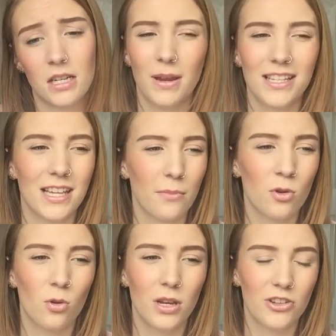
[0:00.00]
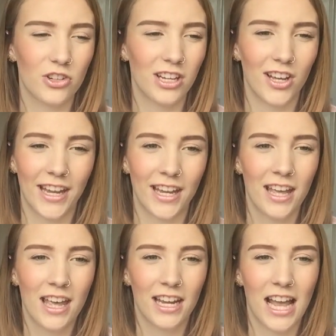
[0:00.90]
Me and Samuel literally like
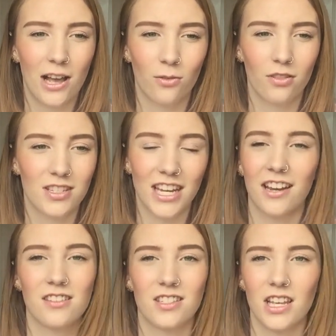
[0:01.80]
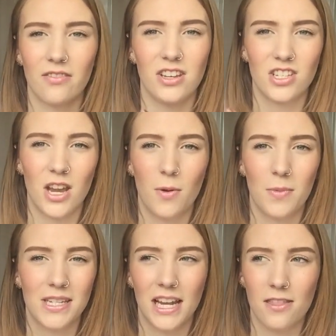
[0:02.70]
count the seconds of each day
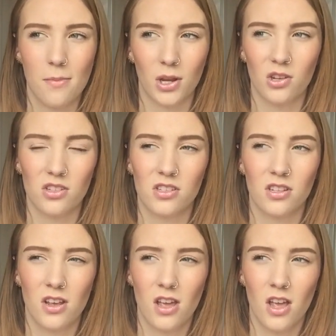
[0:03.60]
when we're together, because